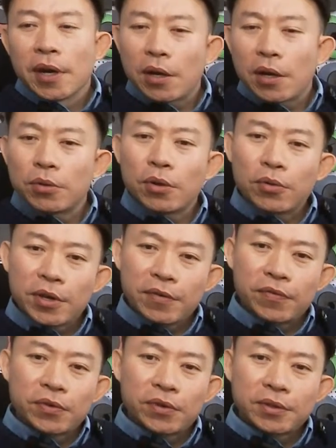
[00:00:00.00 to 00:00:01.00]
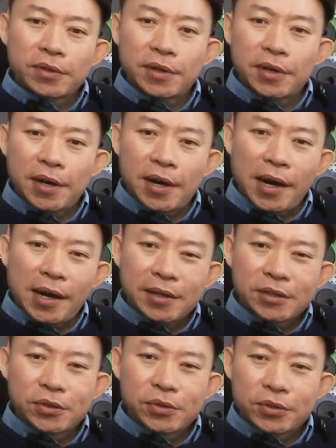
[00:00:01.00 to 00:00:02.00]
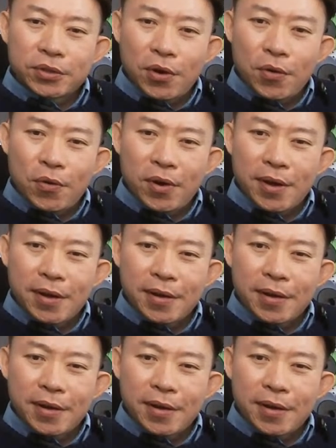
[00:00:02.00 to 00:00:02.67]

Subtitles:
I don't know if I don't know.